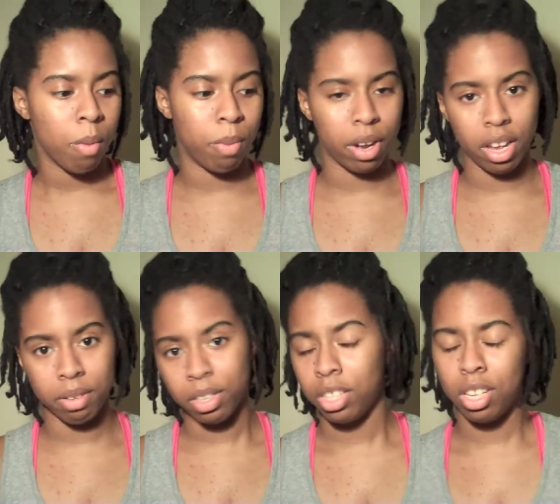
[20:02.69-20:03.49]

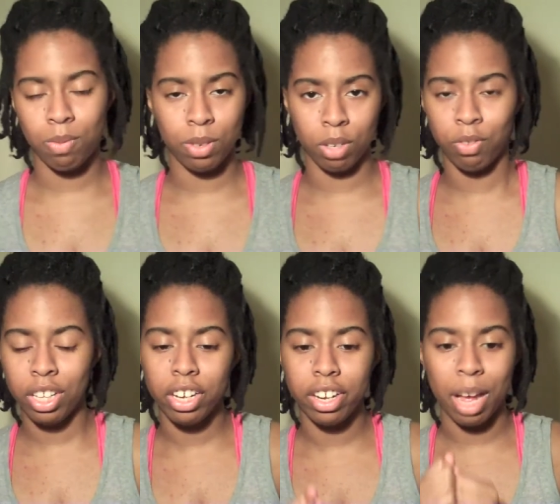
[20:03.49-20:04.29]
But this was a
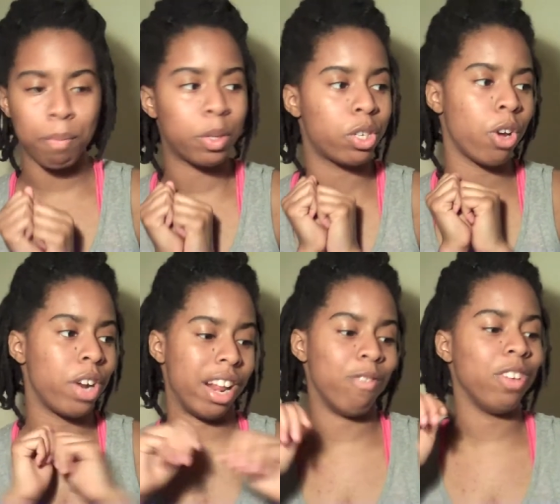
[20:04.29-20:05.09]
really good
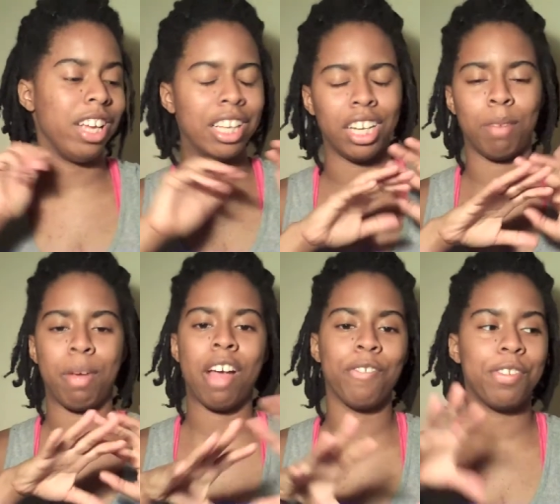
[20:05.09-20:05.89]
episode. It really set up
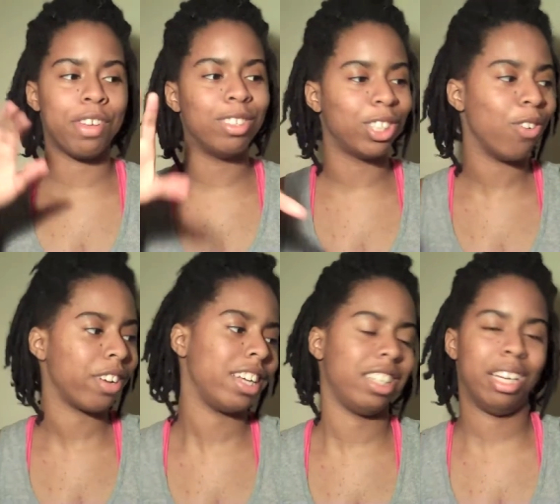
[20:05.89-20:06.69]
everything so
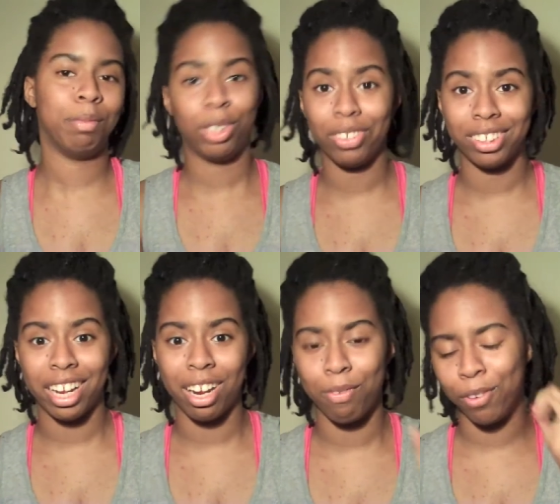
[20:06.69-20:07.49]
nicely. I'm so
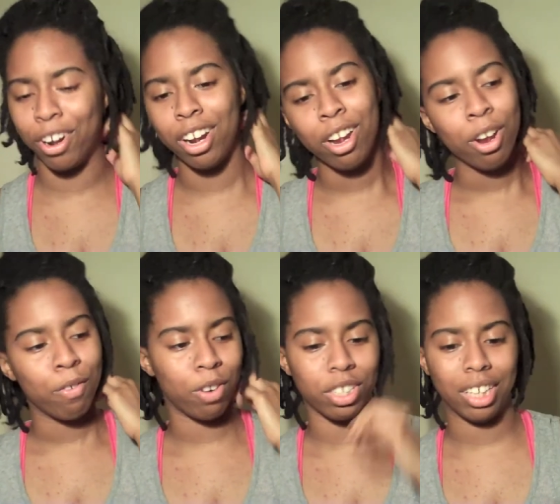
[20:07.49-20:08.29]
excited for
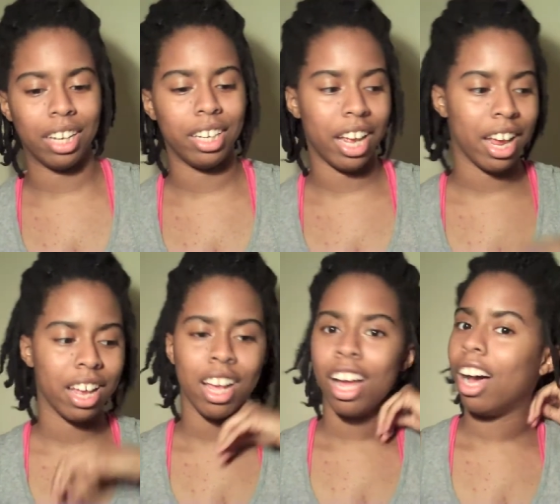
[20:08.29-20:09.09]
for Sunday.